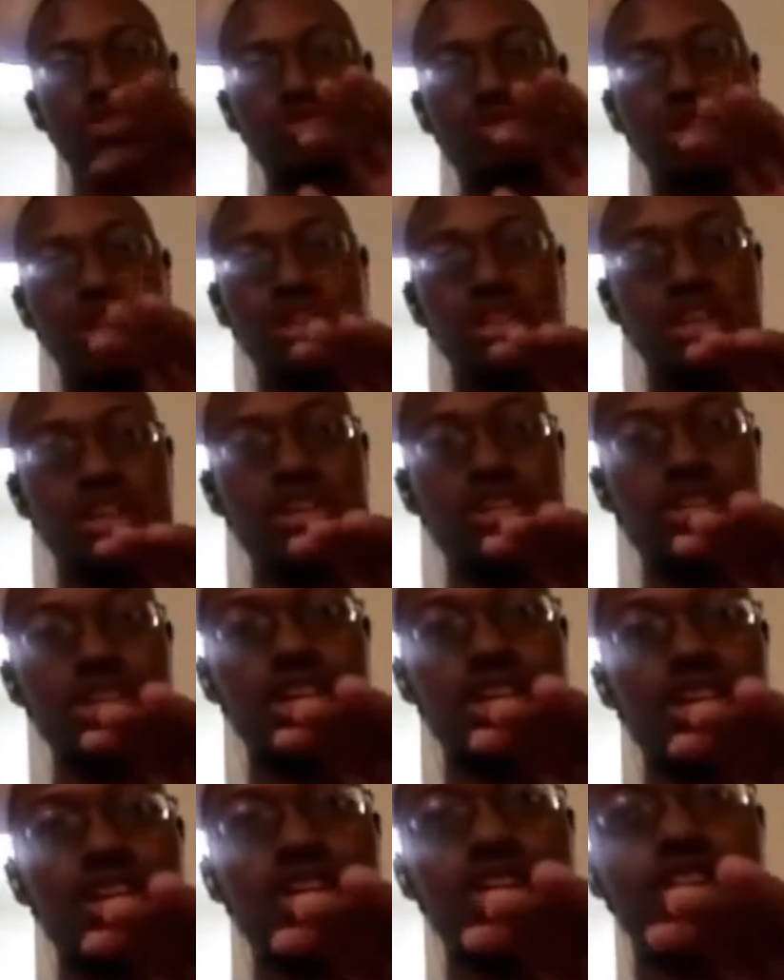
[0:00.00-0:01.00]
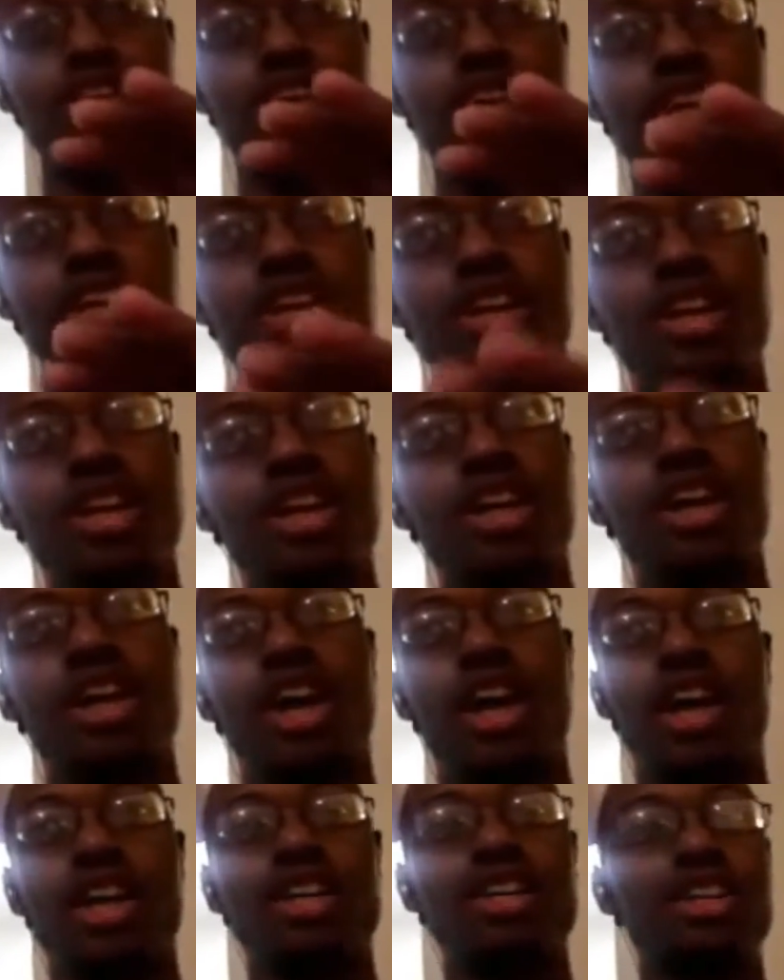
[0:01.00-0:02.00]
2013.
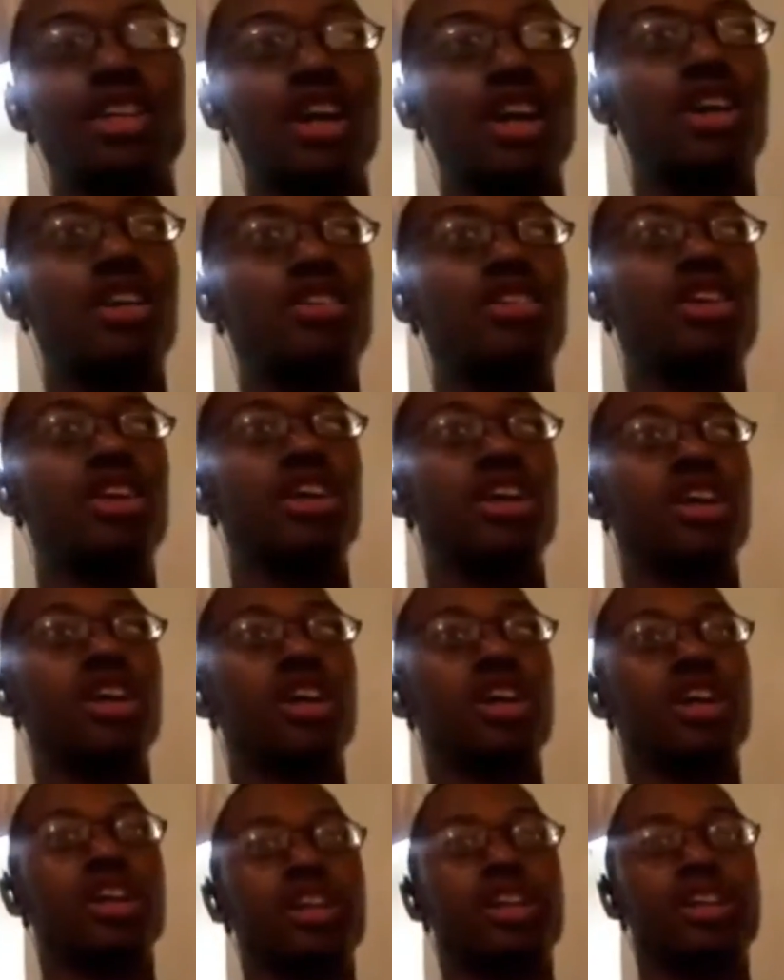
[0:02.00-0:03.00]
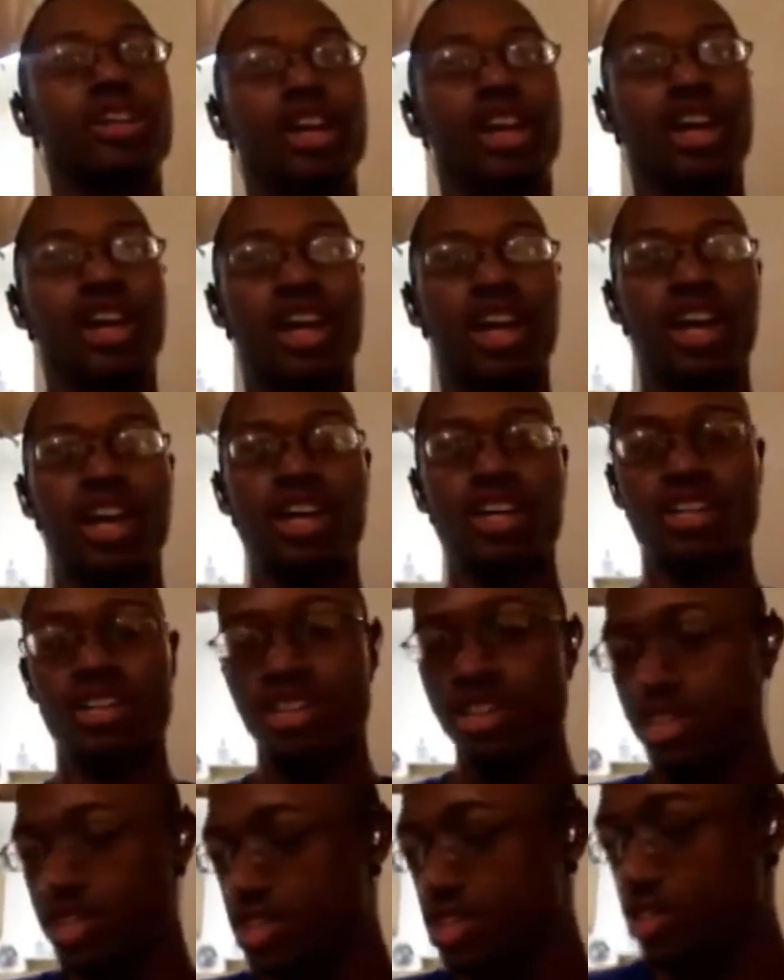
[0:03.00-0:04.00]
And and
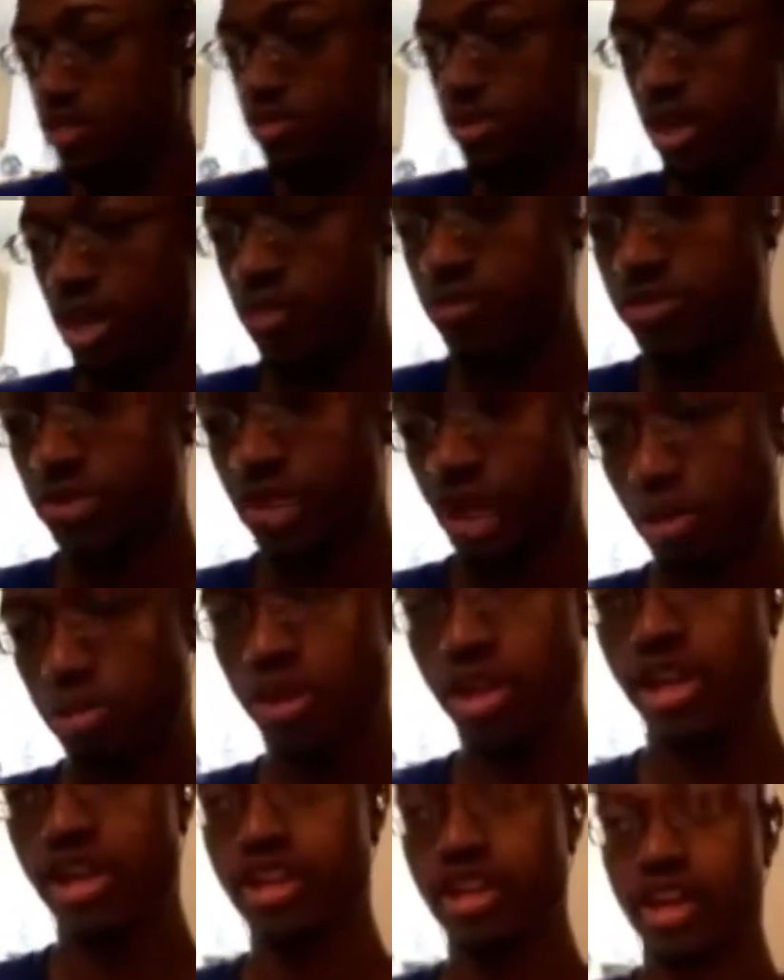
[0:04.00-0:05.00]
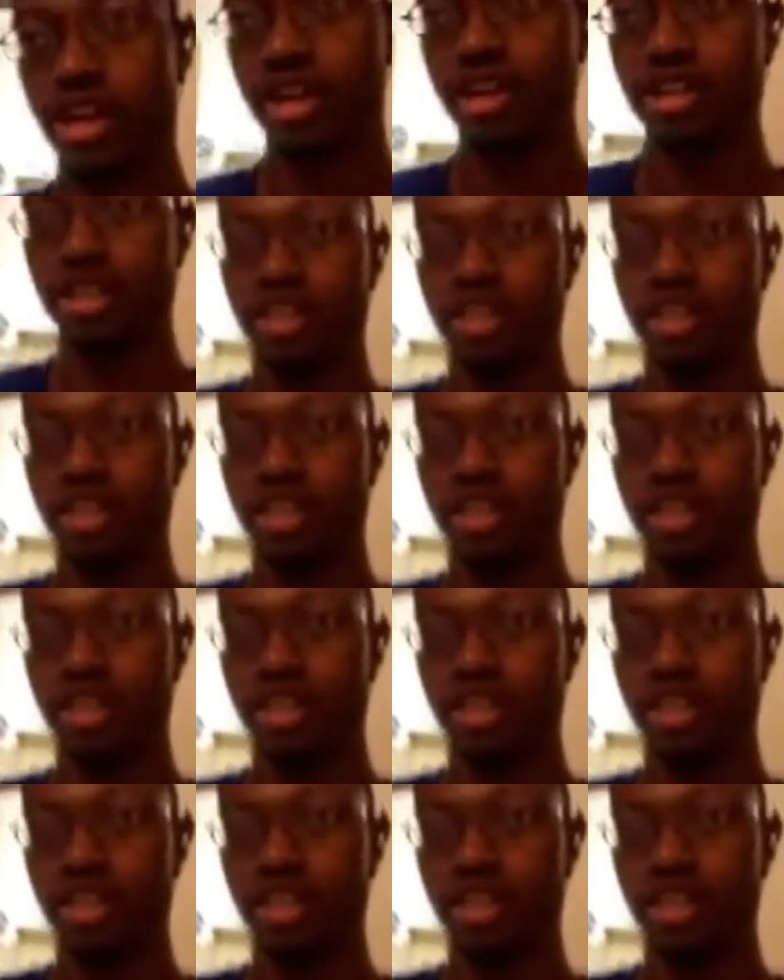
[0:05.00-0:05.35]
this is what I'm planning on.